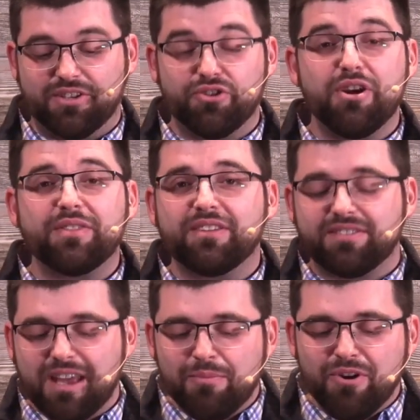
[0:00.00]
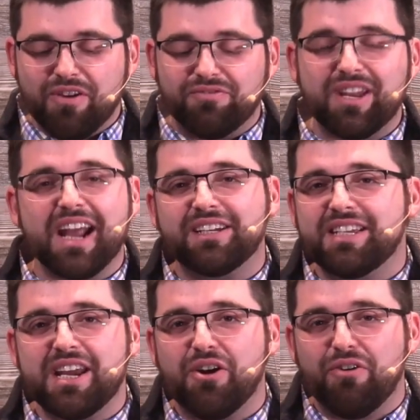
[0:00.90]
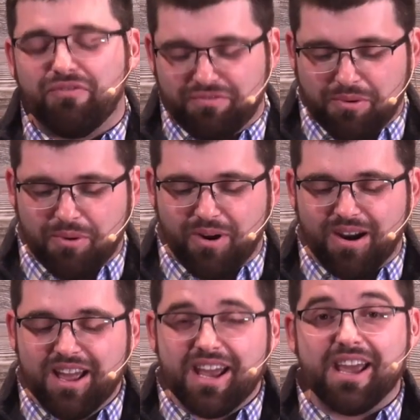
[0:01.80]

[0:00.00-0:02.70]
During the summer of 1904,